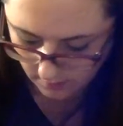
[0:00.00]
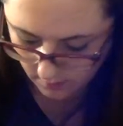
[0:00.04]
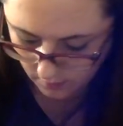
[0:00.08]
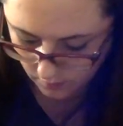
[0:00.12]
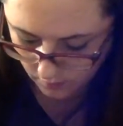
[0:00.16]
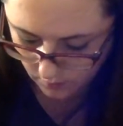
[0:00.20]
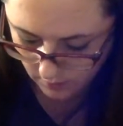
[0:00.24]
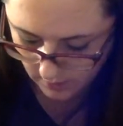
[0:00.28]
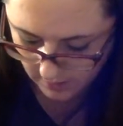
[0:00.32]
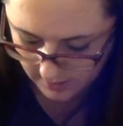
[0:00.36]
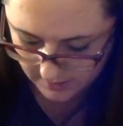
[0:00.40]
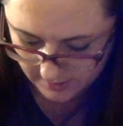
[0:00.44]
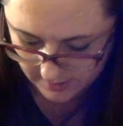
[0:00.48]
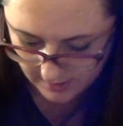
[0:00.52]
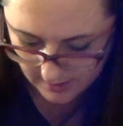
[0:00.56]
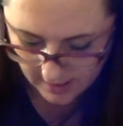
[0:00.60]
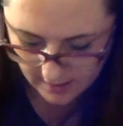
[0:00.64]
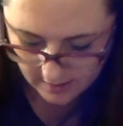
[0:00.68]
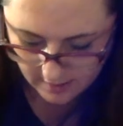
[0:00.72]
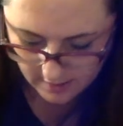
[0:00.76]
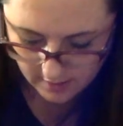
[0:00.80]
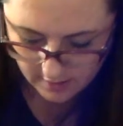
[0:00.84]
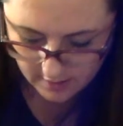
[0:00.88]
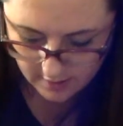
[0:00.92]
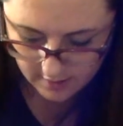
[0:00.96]
What did I
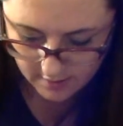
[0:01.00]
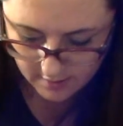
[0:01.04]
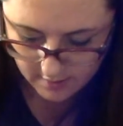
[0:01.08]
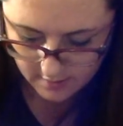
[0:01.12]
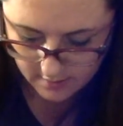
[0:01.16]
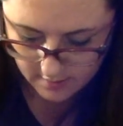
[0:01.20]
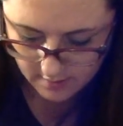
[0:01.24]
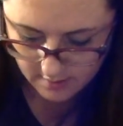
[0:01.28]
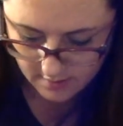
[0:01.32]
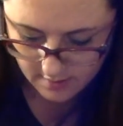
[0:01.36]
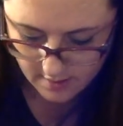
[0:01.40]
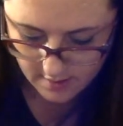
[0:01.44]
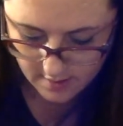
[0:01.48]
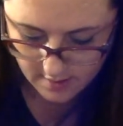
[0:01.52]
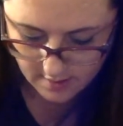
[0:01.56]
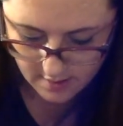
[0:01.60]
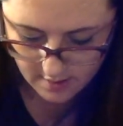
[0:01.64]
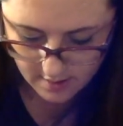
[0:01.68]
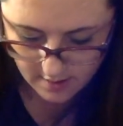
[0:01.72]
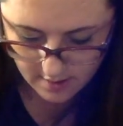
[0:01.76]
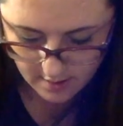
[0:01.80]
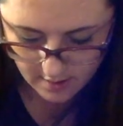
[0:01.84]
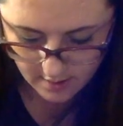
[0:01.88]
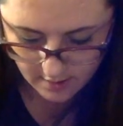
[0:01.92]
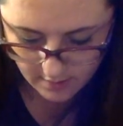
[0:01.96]
learn?
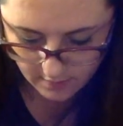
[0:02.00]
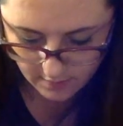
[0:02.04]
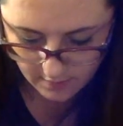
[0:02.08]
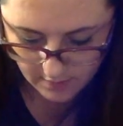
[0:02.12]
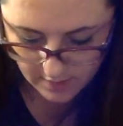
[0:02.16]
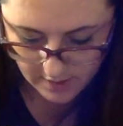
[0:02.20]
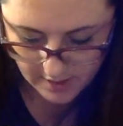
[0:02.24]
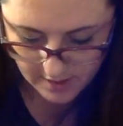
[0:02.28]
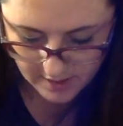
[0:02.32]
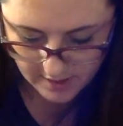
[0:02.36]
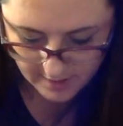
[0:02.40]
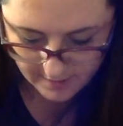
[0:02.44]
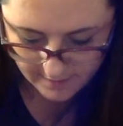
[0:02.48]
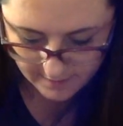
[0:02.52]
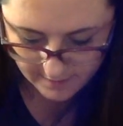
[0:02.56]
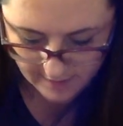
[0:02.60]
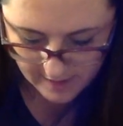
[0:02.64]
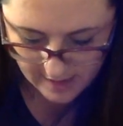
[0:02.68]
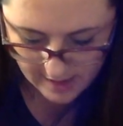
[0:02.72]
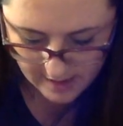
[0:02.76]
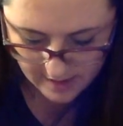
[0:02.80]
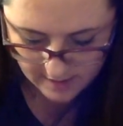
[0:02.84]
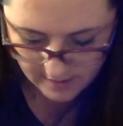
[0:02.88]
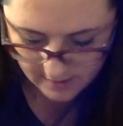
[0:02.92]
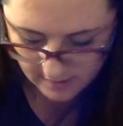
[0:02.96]
What have
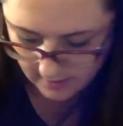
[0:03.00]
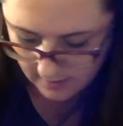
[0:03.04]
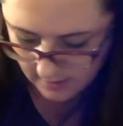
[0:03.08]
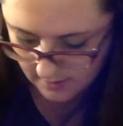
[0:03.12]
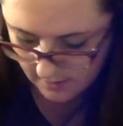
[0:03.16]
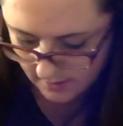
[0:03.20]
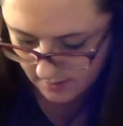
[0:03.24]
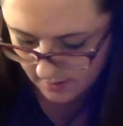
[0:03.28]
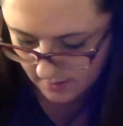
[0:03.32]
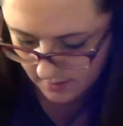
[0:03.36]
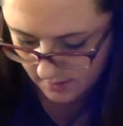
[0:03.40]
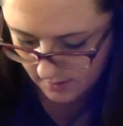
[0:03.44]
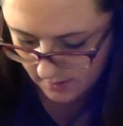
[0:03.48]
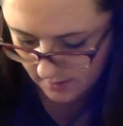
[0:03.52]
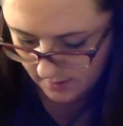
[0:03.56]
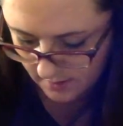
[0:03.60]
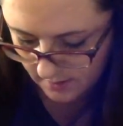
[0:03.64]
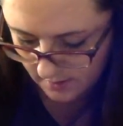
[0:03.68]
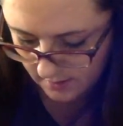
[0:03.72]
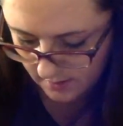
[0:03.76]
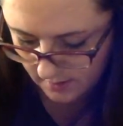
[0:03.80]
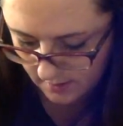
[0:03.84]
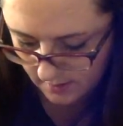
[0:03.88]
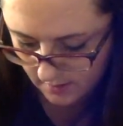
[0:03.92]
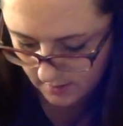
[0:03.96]
I learned
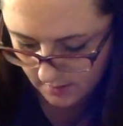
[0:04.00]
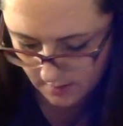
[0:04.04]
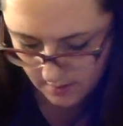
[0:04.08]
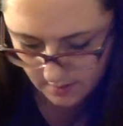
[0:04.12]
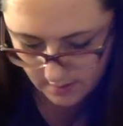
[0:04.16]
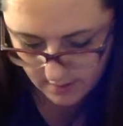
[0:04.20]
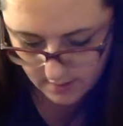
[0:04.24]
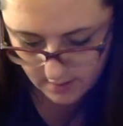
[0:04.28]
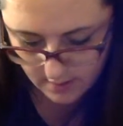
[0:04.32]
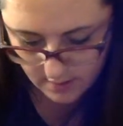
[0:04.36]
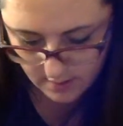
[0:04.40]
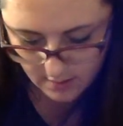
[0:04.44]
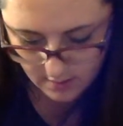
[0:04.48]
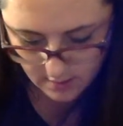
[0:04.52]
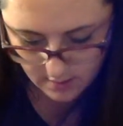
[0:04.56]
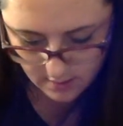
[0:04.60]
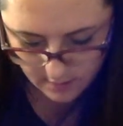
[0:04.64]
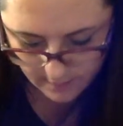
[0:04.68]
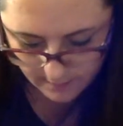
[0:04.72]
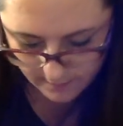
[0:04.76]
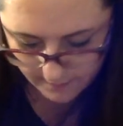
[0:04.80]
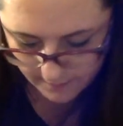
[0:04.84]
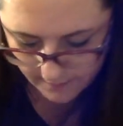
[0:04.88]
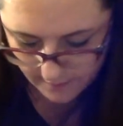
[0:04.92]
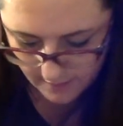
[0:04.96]

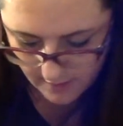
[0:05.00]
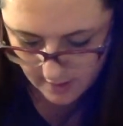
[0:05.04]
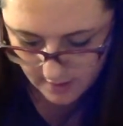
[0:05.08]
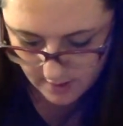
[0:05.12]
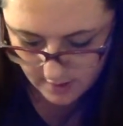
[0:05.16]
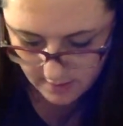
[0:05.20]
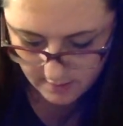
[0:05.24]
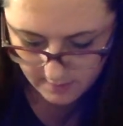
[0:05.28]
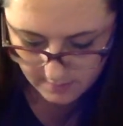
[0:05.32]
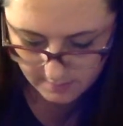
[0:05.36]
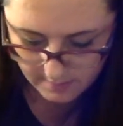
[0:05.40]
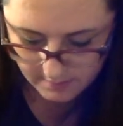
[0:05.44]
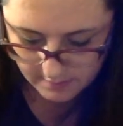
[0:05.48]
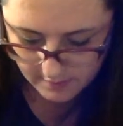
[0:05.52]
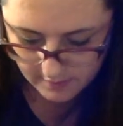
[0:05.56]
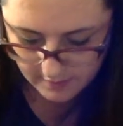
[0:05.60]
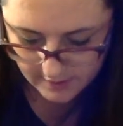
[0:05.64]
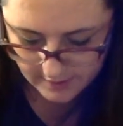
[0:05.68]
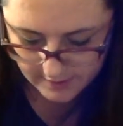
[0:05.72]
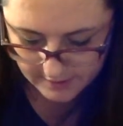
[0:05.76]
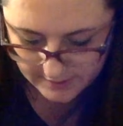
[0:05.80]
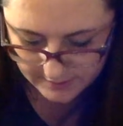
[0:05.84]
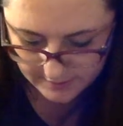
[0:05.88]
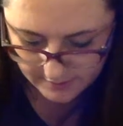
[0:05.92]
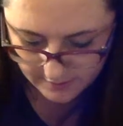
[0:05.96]
from
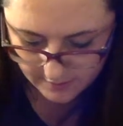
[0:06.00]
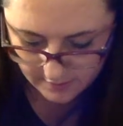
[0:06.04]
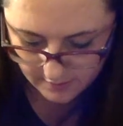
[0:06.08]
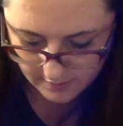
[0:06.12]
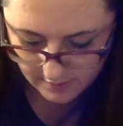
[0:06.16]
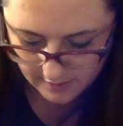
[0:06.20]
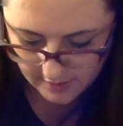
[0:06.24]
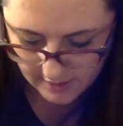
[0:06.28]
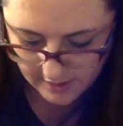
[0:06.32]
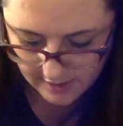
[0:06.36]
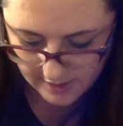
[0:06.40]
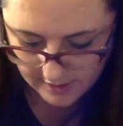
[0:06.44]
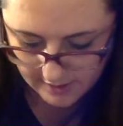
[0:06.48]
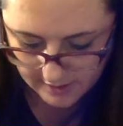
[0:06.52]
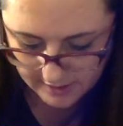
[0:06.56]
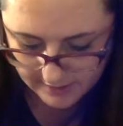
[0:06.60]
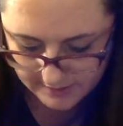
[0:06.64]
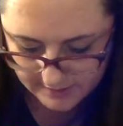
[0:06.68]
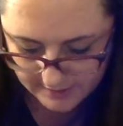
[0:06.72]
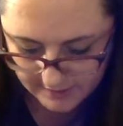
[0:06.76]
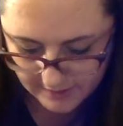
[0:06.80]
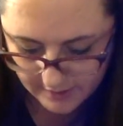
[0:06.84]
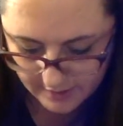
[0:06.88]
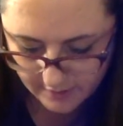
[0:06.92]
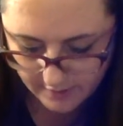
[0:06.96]
this ukulele
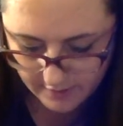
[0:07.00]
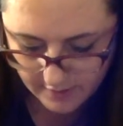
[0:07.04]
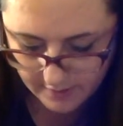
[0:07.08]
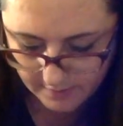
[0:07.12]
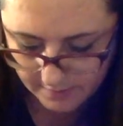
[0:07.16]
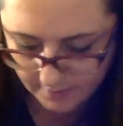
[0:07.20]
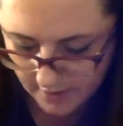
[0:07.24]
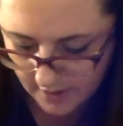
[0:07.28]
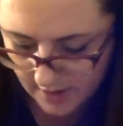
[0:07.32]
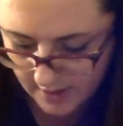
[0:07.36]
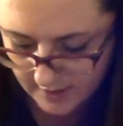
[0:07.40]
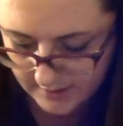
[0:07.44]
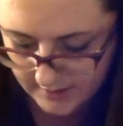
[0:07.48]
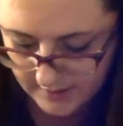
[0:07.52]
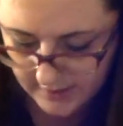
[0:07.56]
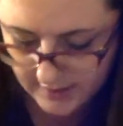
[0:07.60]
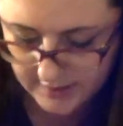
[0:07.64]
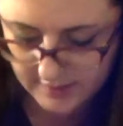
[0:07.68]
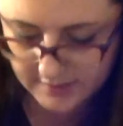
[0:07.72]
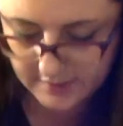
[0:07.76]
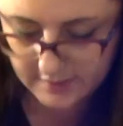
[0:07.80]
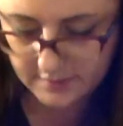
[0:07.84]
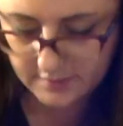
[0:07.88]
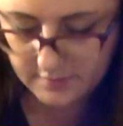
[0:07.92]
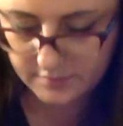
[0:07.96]
stickering process?